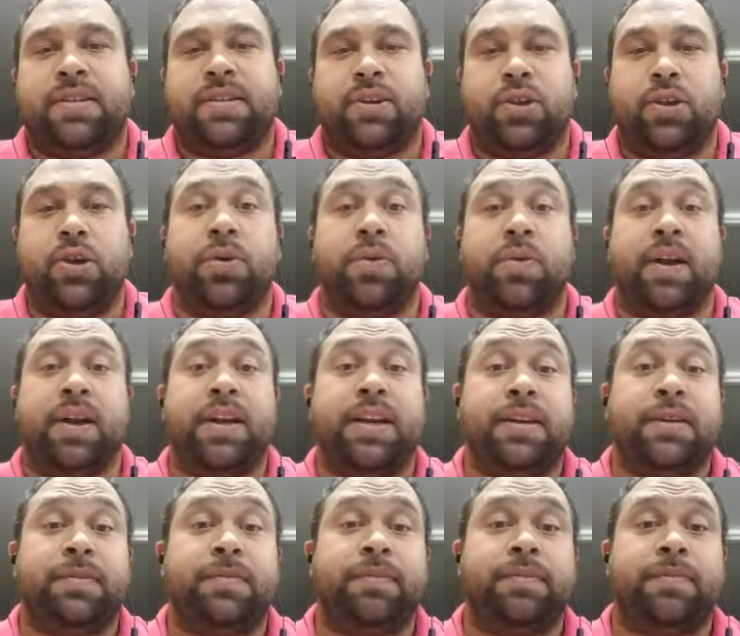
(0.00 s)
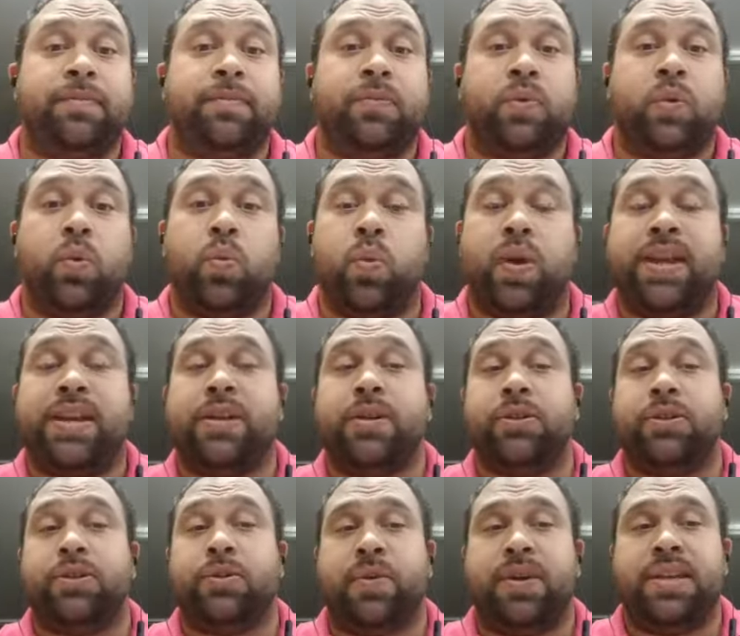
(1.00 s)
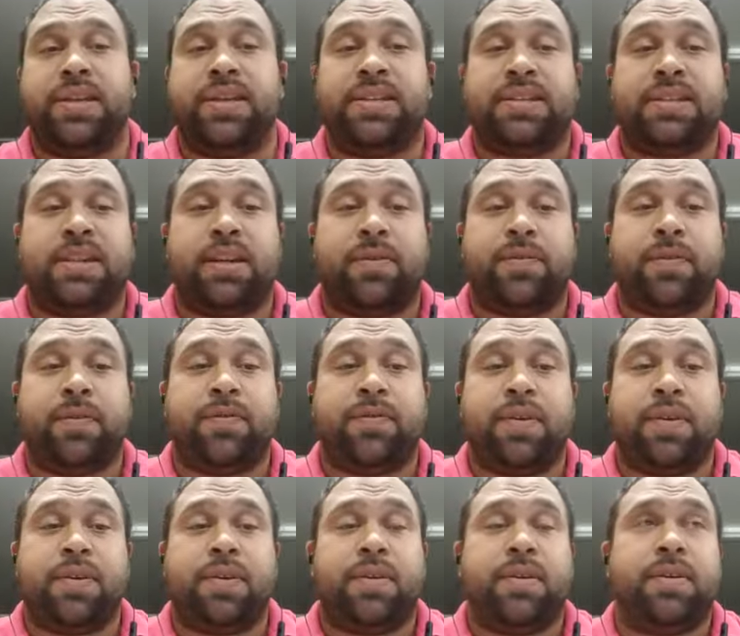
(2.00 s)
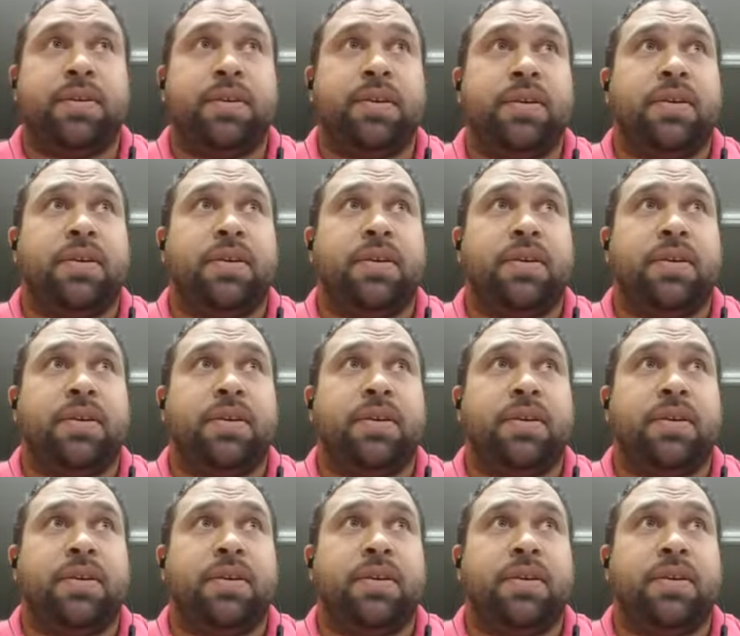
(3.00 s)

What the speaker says: you're in when you're doing this self-review